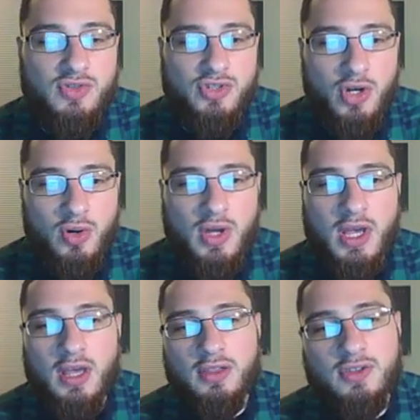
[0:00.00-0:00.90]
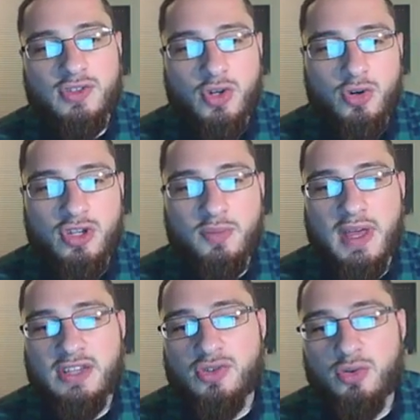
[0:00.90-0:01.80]
So the
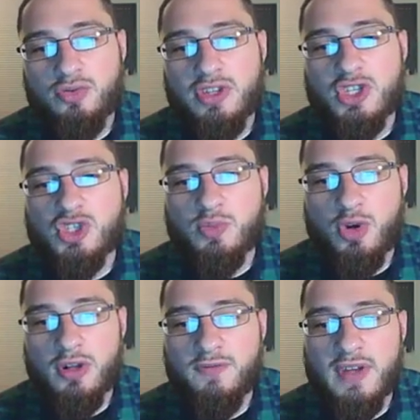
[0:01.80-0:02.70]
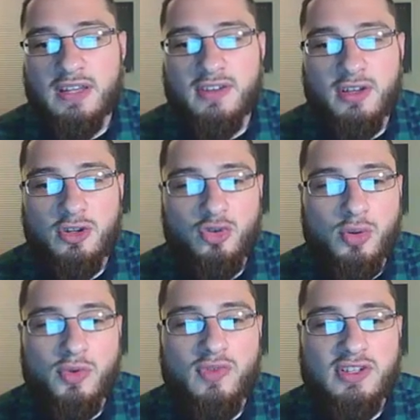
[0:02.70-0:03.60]
sodium has only a small effect on the
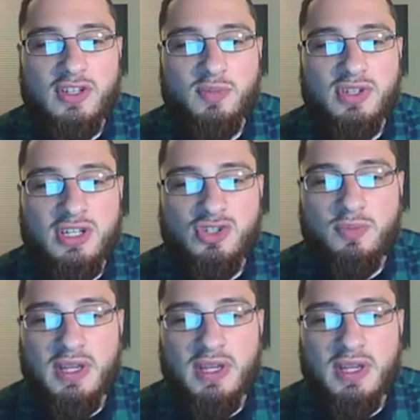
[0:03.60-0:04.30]
normal resting potential,